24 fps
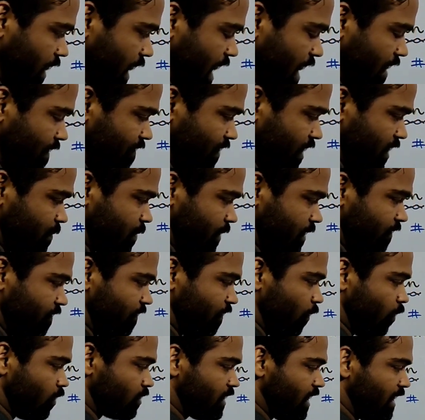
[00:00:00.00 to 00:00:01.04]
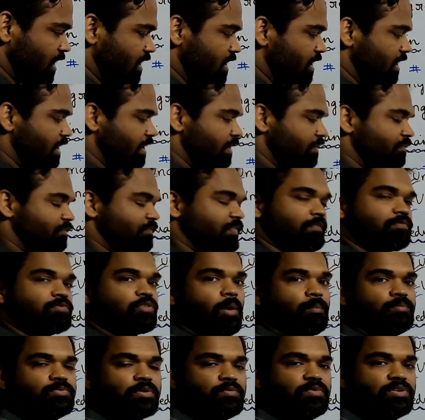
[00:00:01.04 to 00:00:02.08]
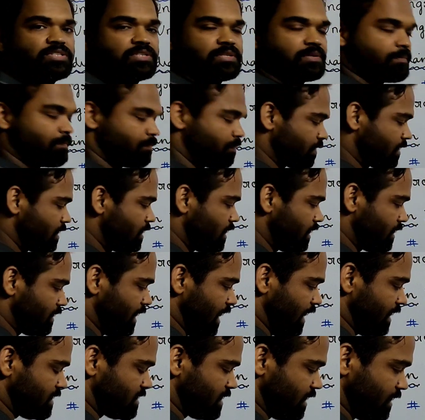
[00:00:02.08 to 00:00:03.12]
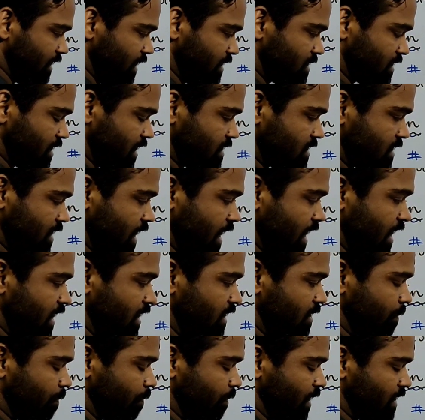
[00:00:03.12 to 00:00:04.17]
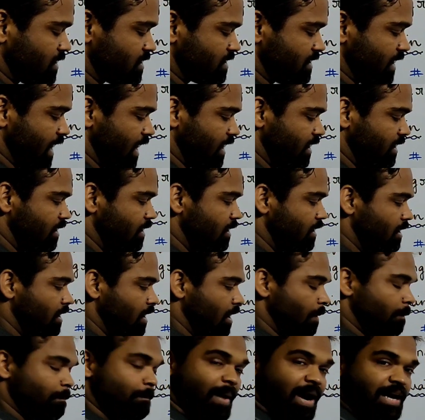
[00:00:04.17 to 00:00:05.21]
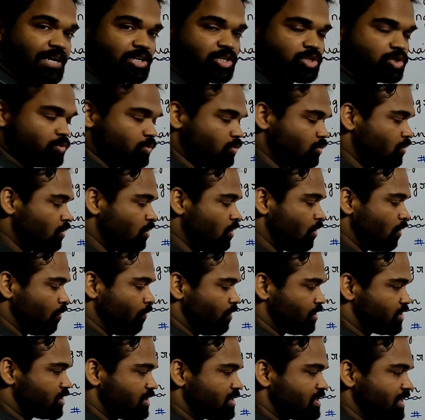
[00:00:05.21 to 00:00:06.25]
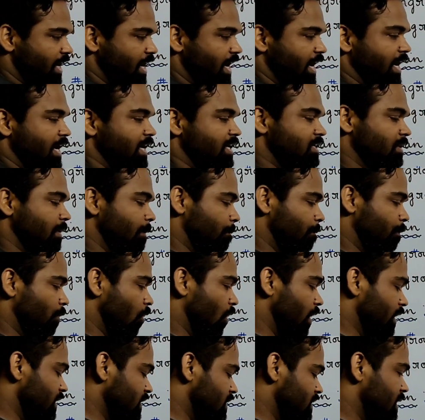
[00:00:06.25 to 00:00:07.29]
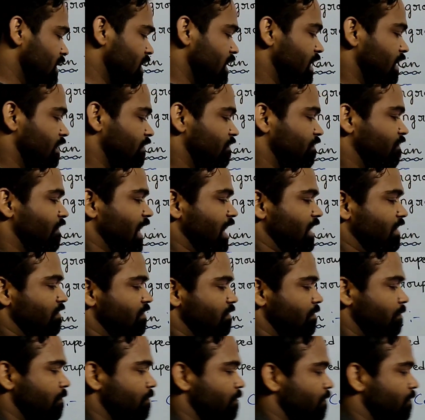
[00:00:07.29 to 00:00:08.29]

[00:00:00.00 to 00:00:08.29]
Average between 4th and 5th observation. That is in this case 8 plus 9 by 2, which is 8.5.